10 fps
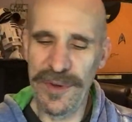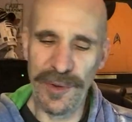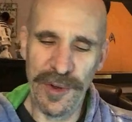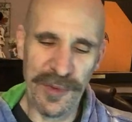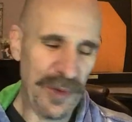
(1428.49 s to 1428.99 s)
the
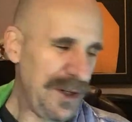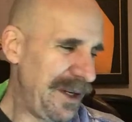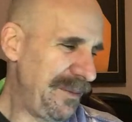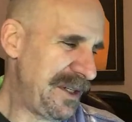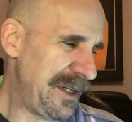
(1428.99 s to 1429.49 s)
Lord
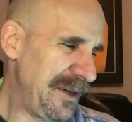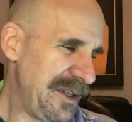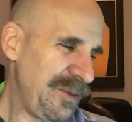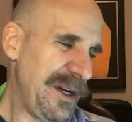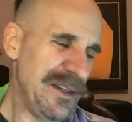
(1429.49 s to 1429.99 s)
working in
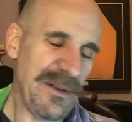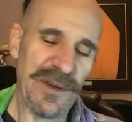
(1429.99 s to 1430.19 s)
mysterious ways.